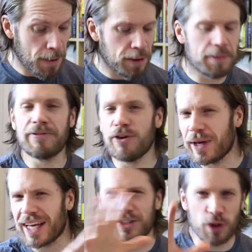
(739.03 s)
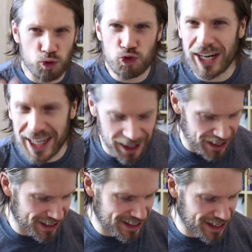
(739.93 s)
But before we get to the real
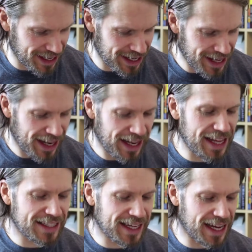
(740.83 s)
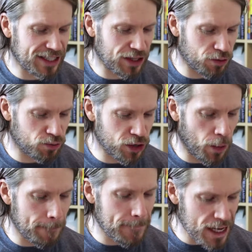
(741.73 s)
answer, let's get to the
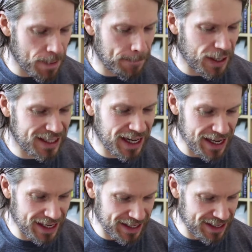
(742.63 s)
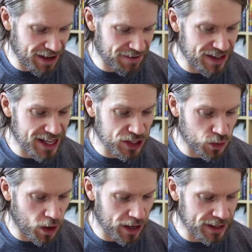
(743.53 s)
real meat and potatoes of
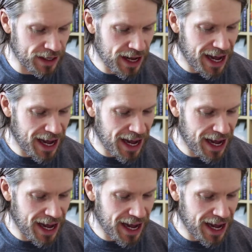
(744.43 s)
this one,